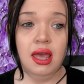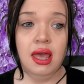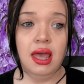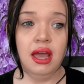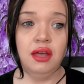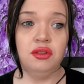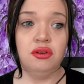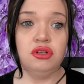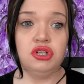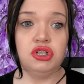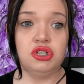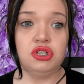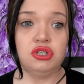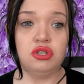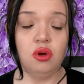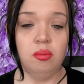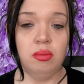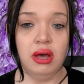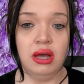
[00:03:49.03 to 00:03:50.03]
And there's just
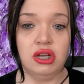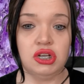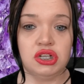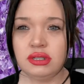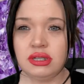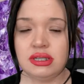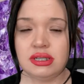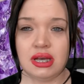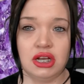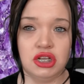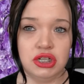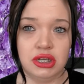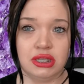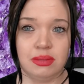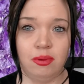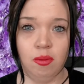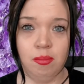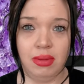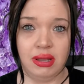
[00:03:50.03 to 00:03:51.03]
so much discussions
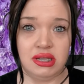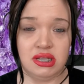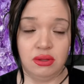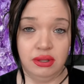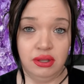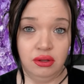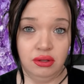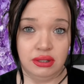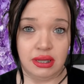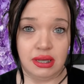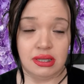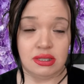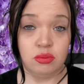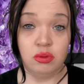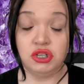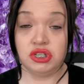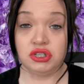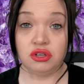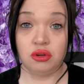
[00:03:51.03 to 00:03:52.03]
about mental illness,
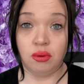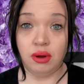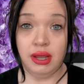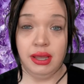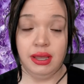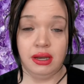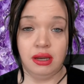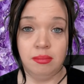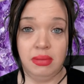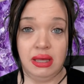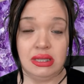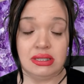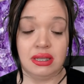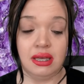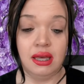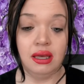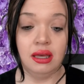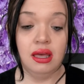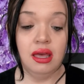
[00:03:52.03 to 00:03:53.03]
which is great and
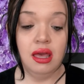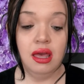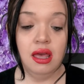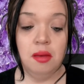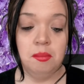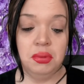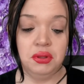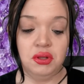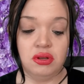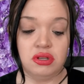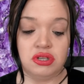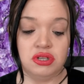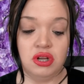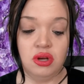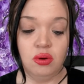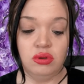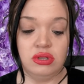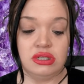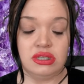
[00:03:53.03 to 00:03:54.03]
amazing, but there's
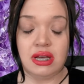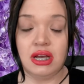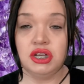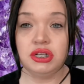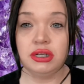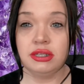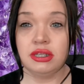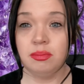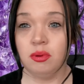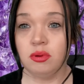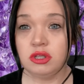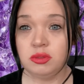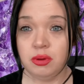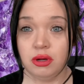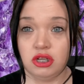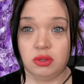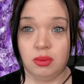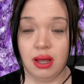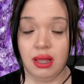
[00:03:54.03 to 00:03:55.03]
no discussions about
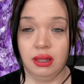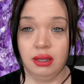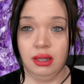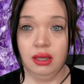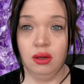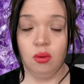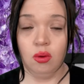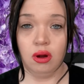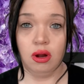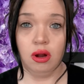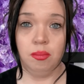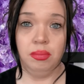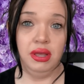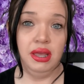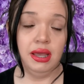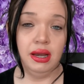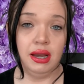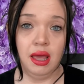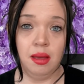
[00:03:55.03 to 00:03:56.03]
spirituality or
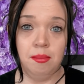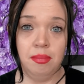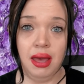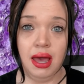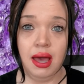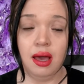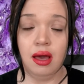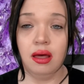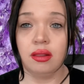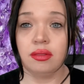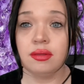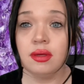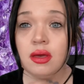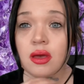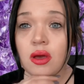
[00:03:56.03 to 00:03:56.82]
being an empath,